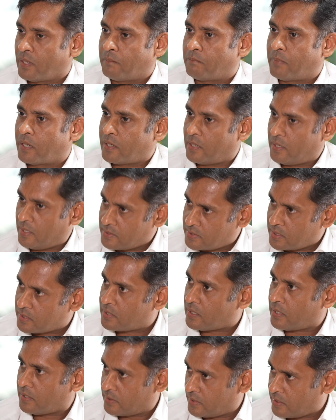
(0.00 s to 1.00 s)
But is
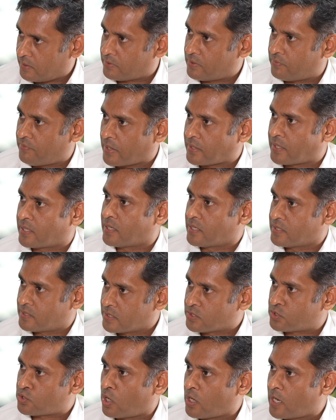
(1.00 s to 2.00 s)
it, the fact that it is
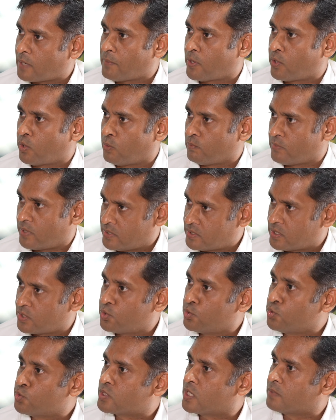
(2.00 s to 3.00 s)
installed at my home, is it
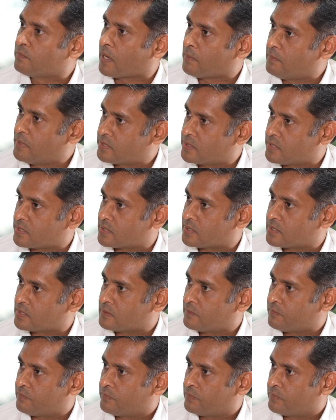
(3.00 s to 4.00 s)
used in my business?
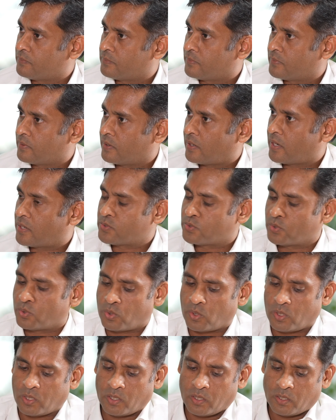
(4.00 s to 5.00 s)
Right?
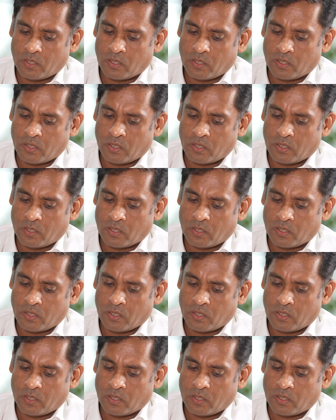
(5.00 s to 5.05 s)
So